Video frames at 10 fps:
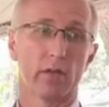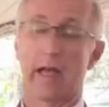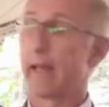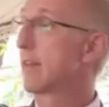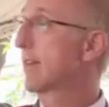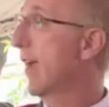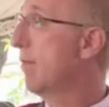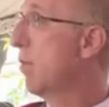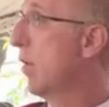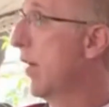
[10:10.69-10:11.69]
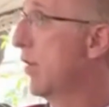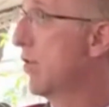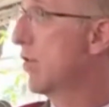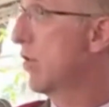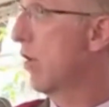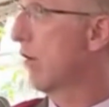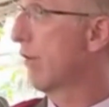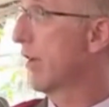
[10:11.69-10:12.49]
And the same applies to staff.